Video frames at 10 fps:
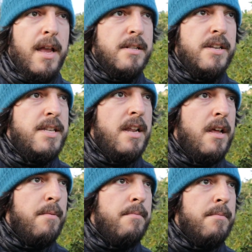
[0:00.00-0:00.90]
it'll just end
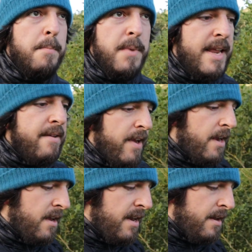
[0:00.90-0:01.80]
up
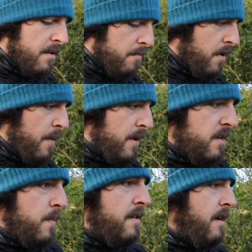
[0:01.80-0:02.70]
leaving and going
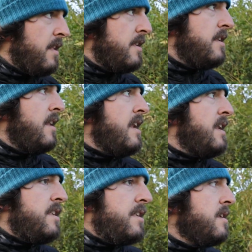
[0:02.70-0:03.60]
somewhere else, and then
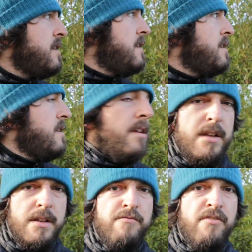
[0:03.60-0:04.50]
it's
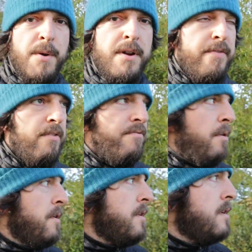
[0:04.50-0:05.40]
ruined for
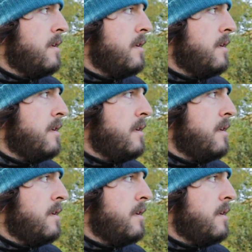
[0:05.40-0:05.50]
everyone.